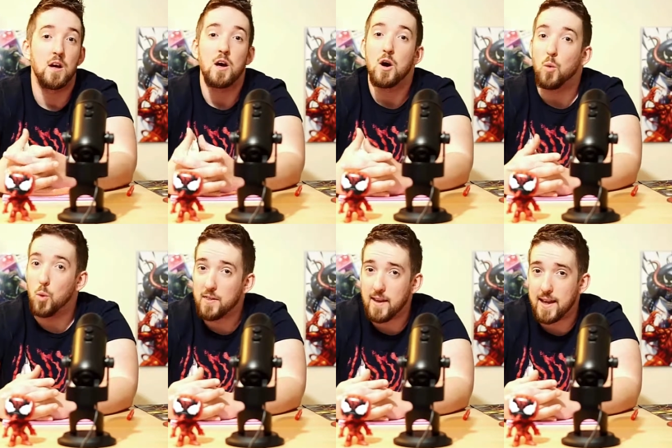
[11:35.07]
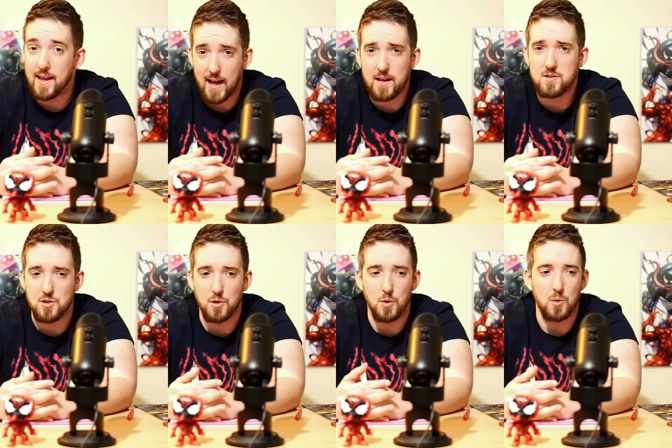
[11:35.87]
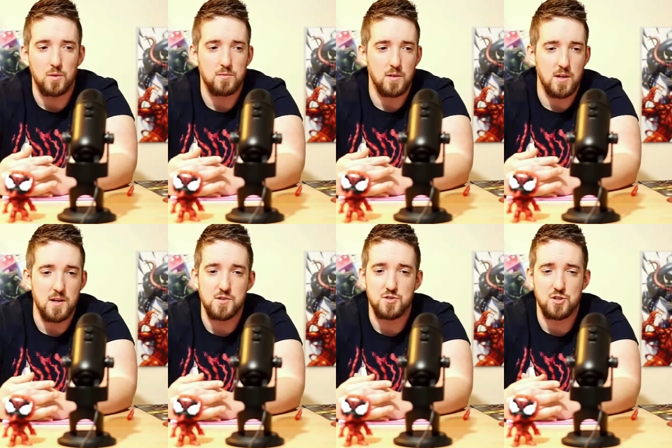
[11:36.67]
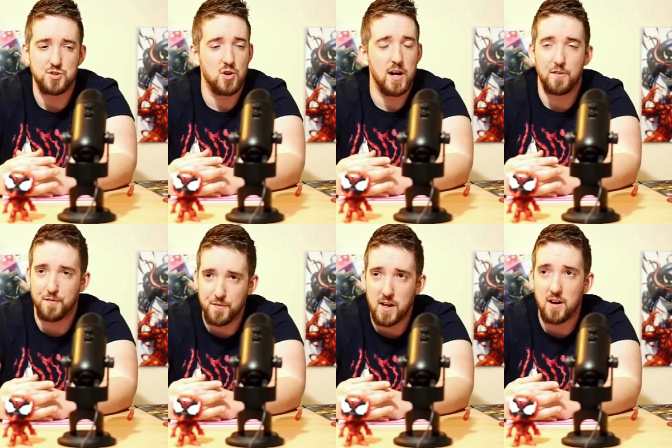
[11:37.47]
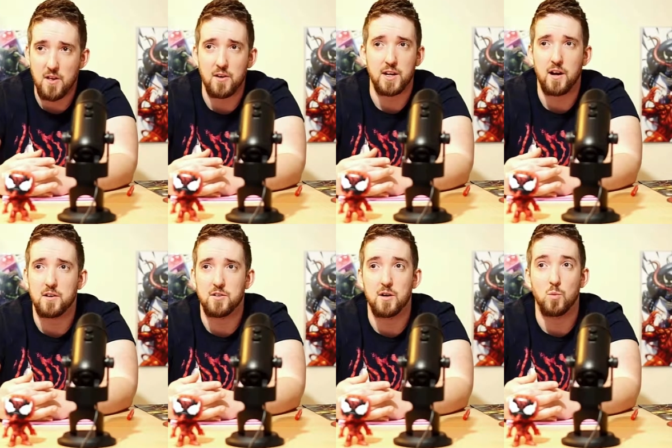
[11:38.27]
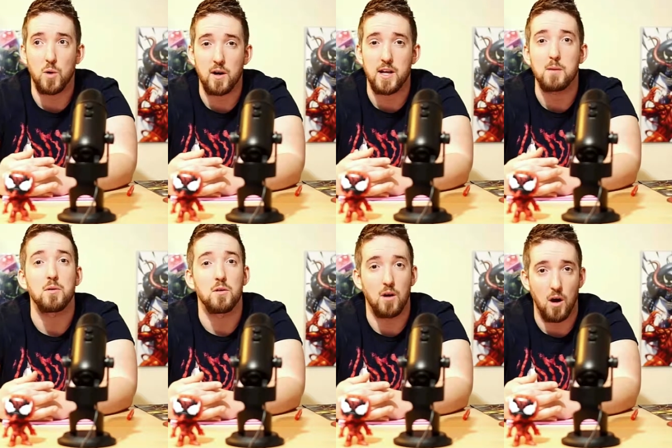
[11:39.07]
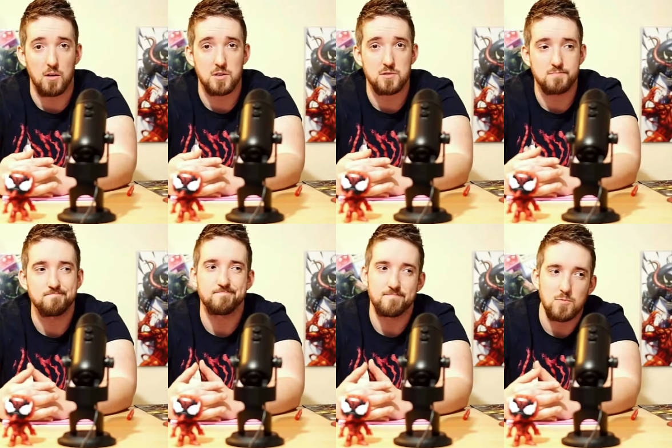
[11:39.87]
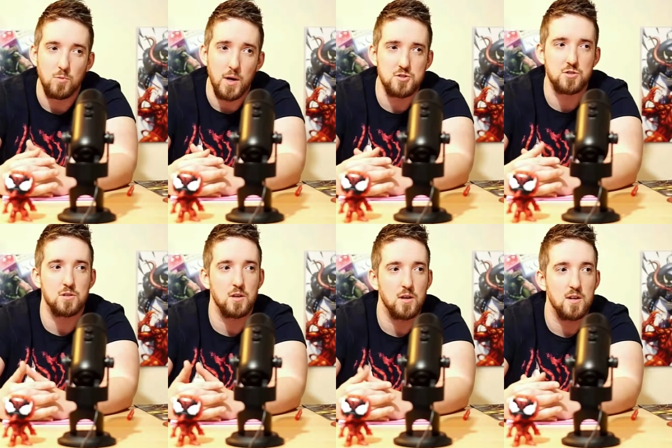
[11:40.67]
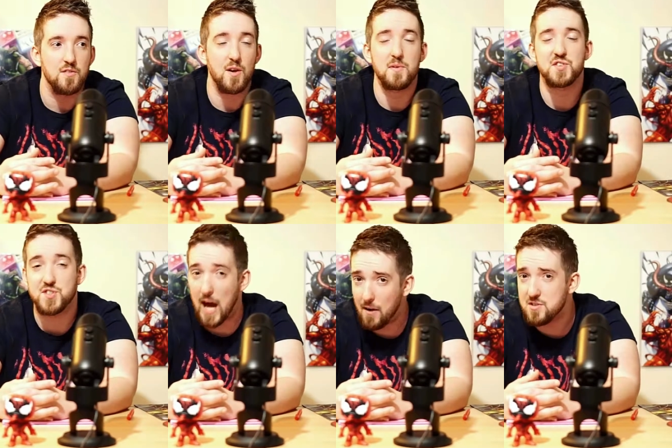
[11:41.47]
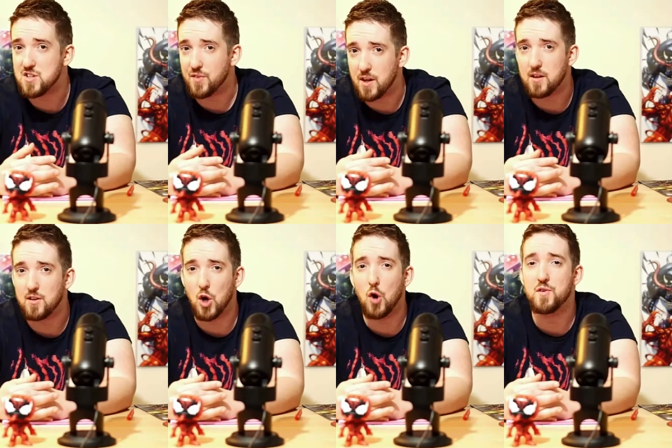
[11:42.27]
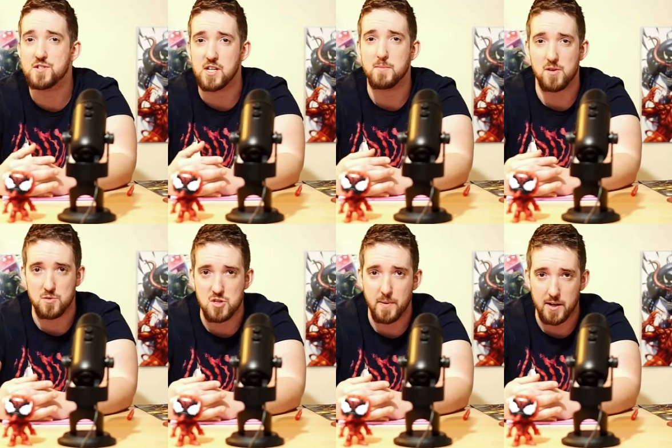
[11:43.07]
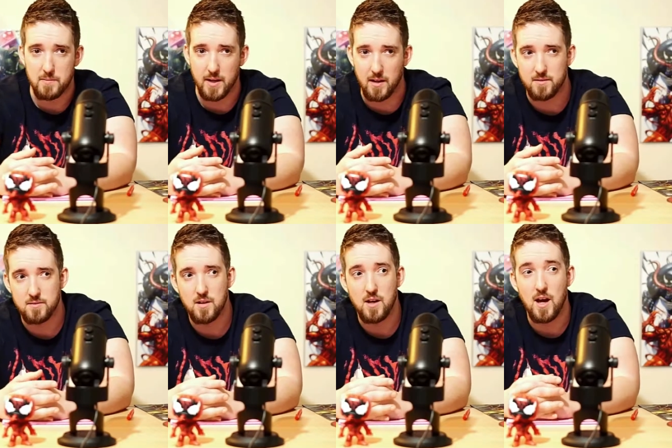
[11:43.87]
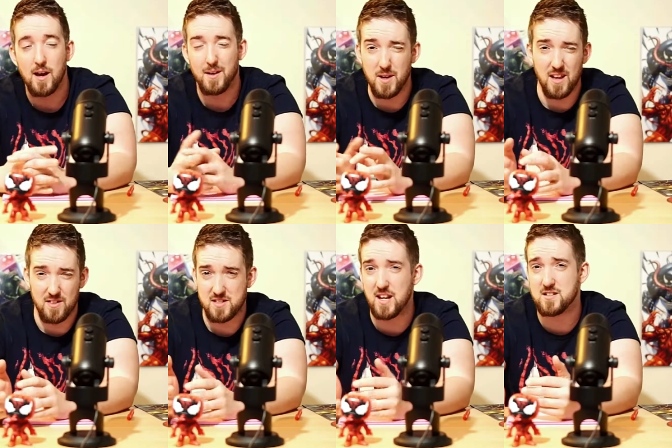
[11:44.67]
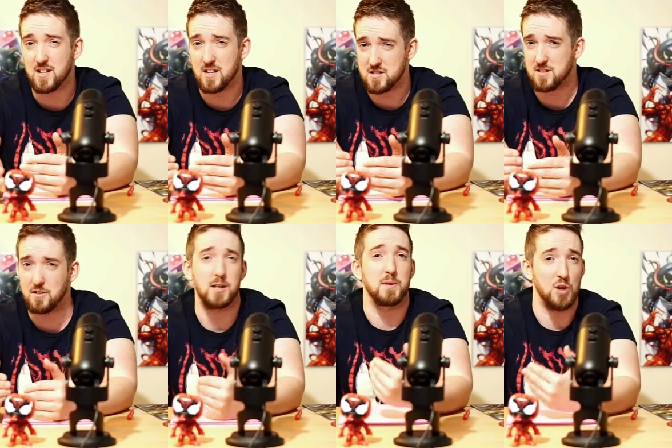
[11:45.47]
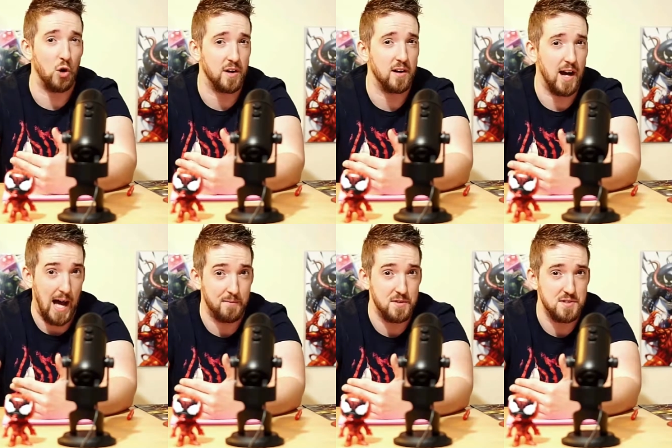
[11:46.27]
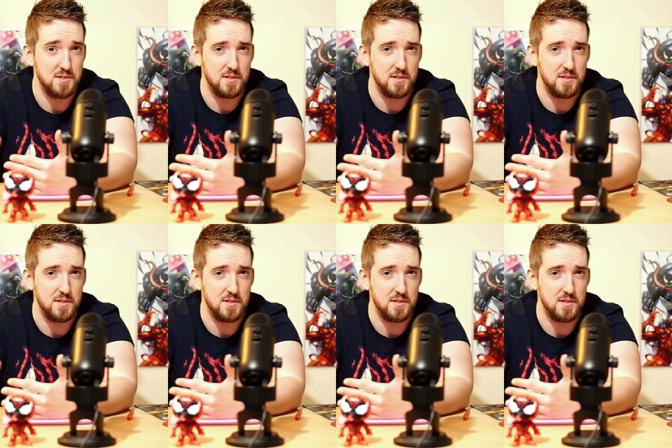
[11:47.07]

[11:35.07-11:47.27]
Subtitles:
What they can do is just try to fit another character in where he belongs. Which, from the sounds of it, Nova is going to be the new Spider-Man. In the sense that he's still going to be Nova, obviously.